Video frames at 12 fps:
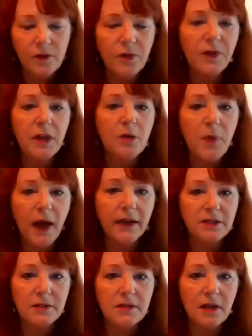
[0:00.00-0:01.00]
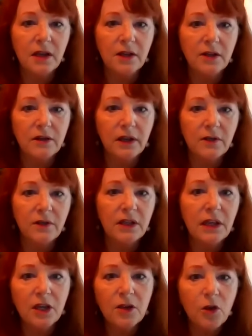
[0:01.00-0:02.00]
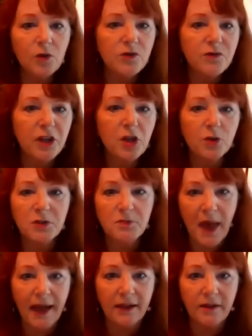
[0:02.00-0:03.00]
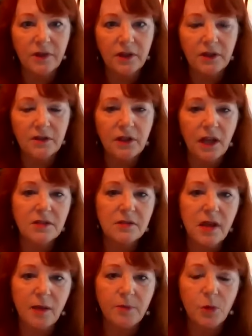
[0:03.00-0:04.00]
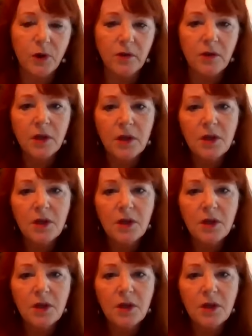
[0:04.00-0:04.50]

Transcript: that the impact is there and then getting those figures back that Gates is happy with.